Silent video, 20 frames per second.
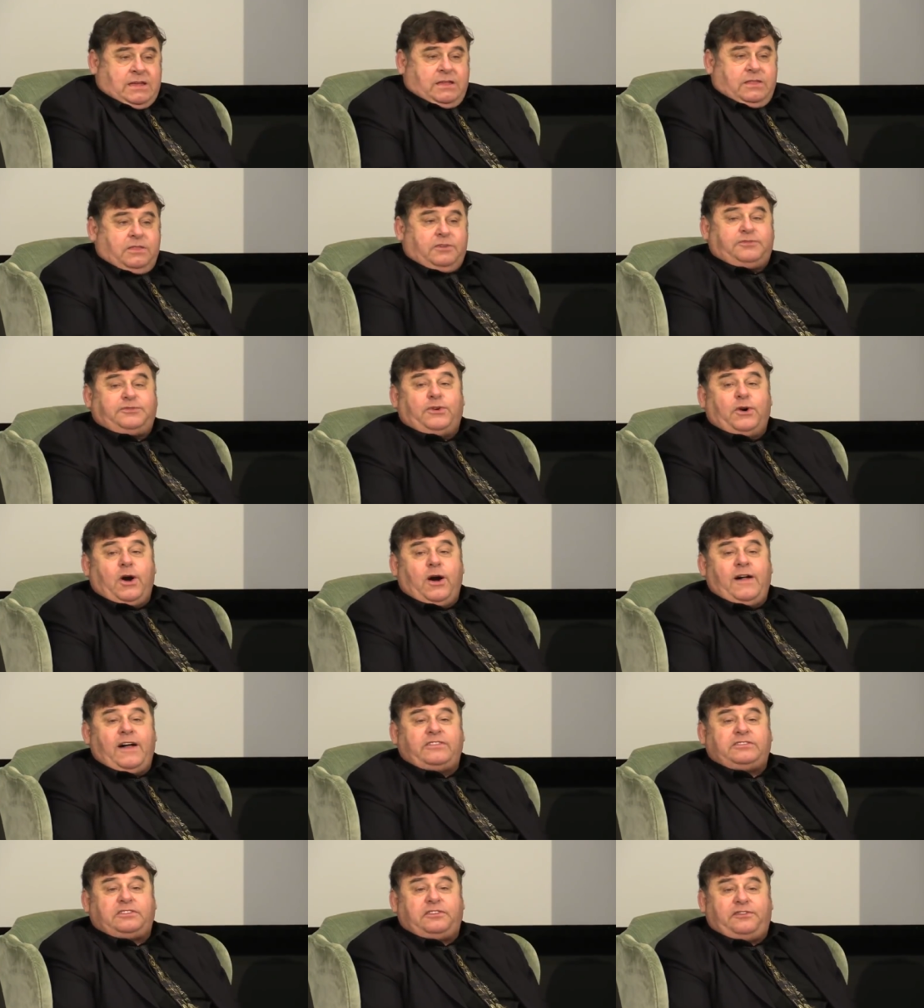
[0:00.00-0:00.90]
the
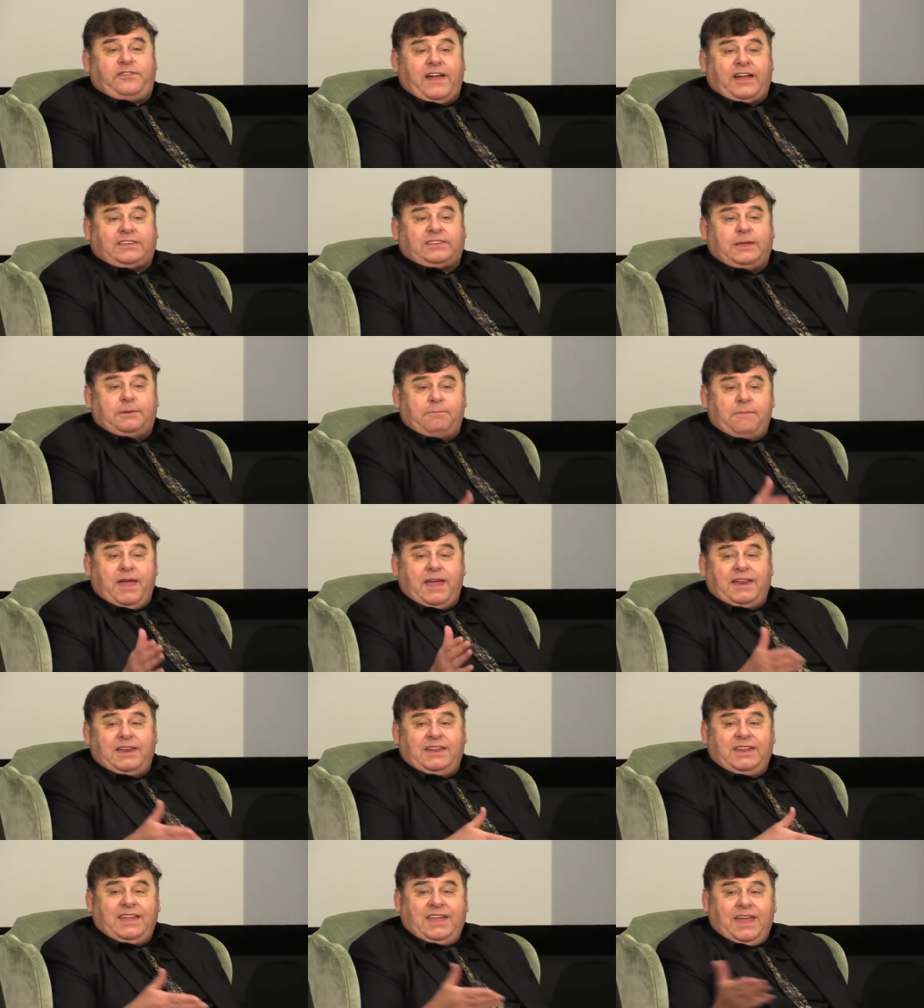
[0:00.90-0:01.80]
fall has affected
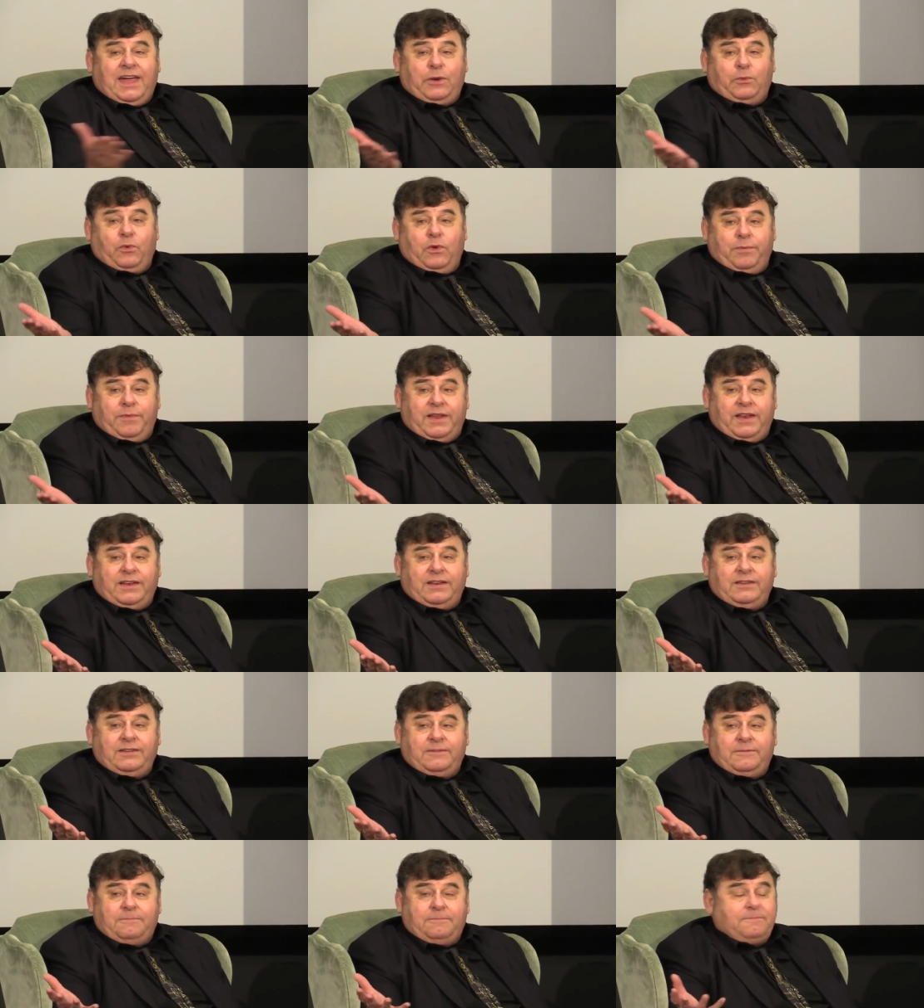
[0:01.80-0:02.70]
men and
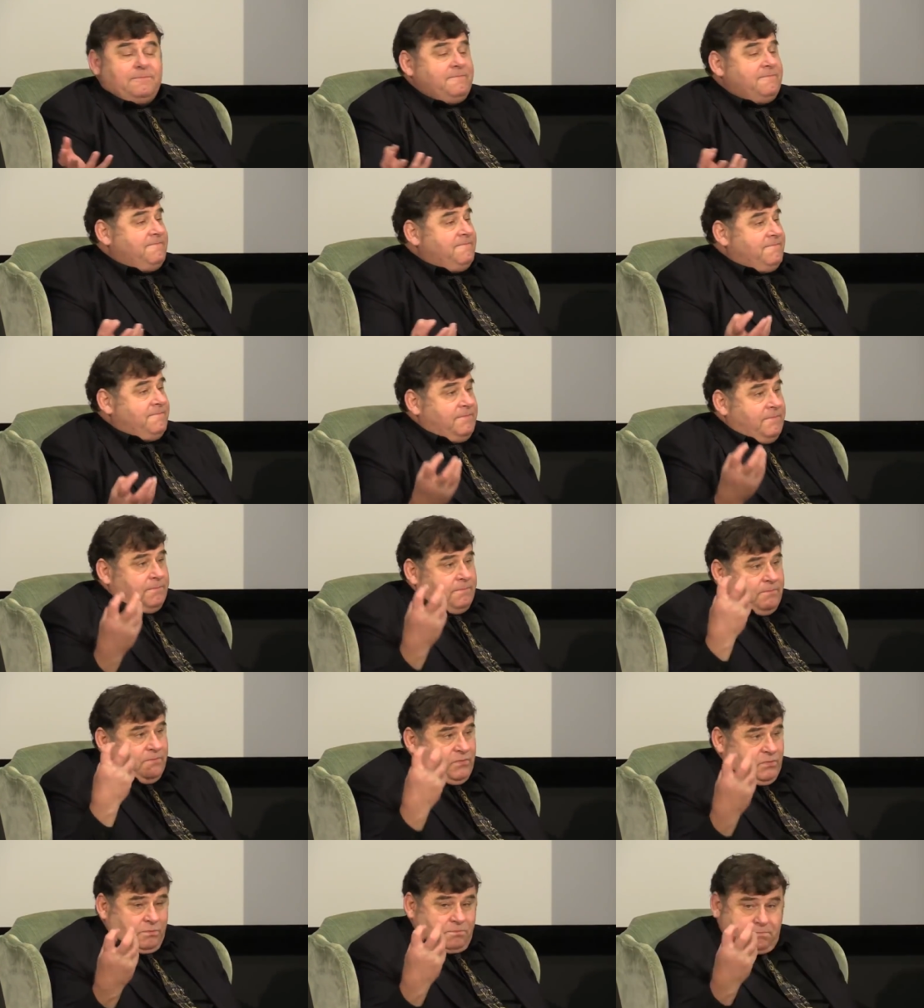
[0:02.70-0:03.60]
women
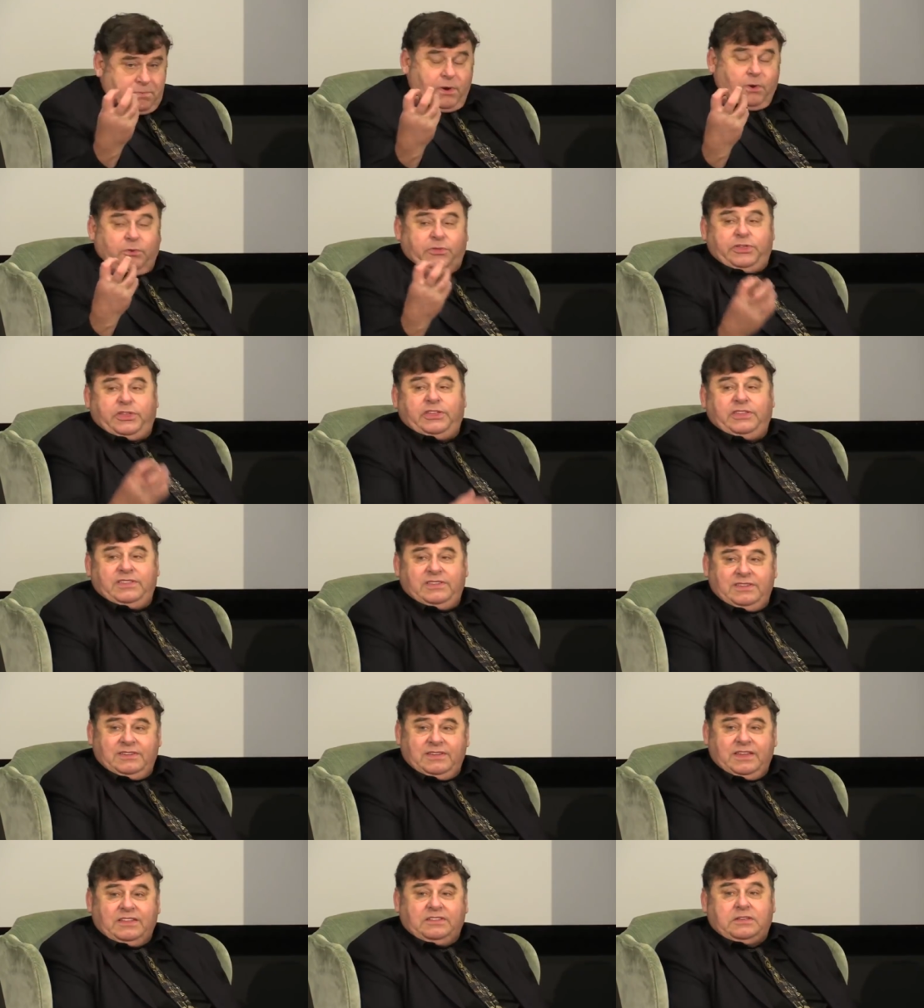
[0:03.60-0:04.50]
both
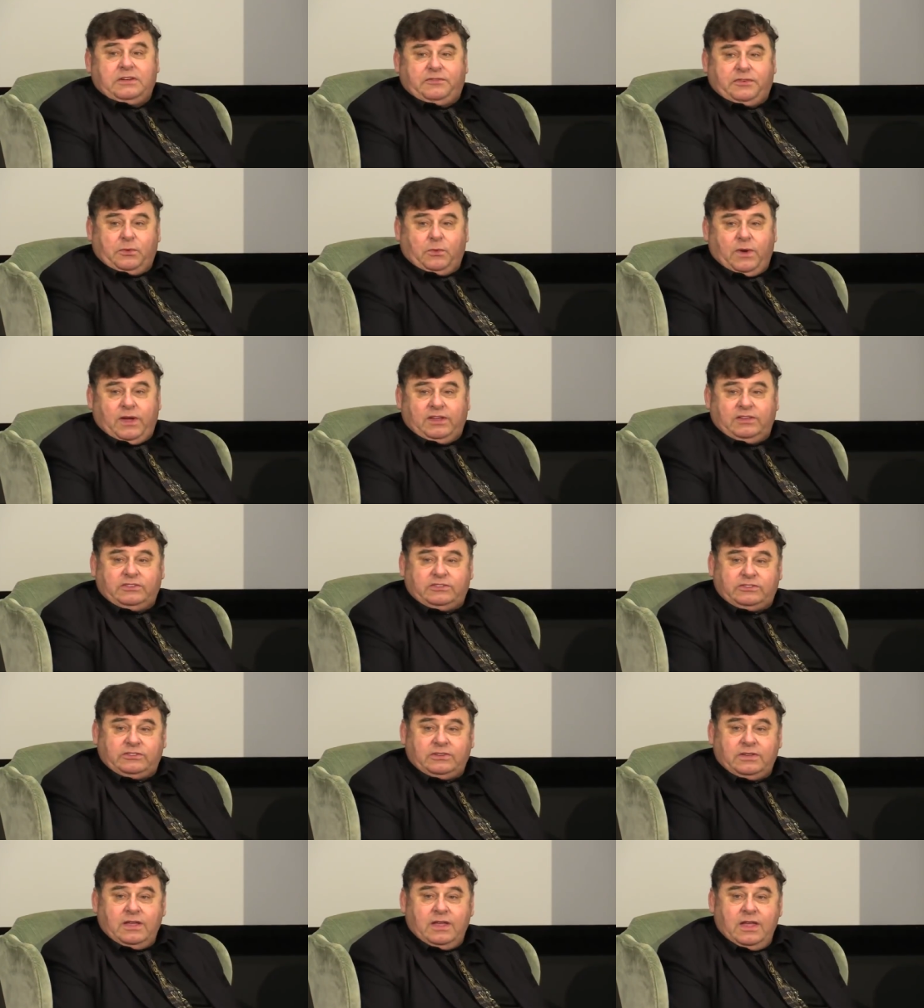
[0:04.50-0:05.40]
in different
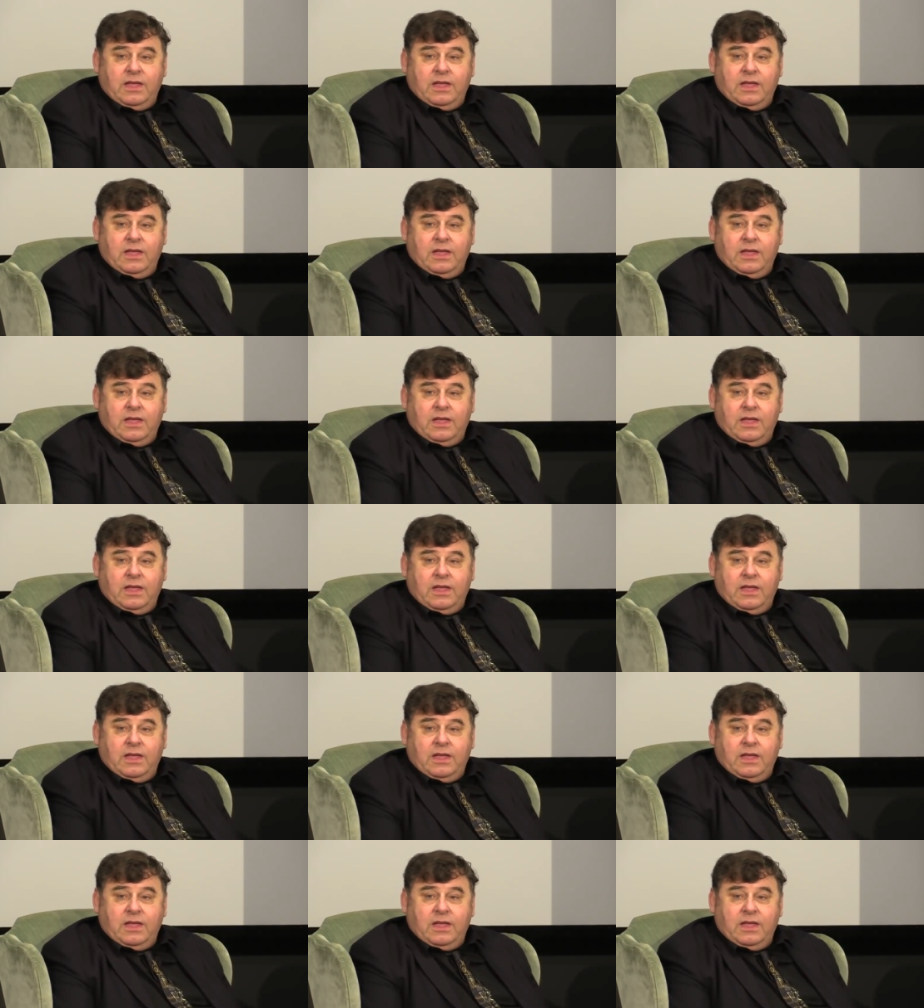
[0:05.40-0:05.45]
ways.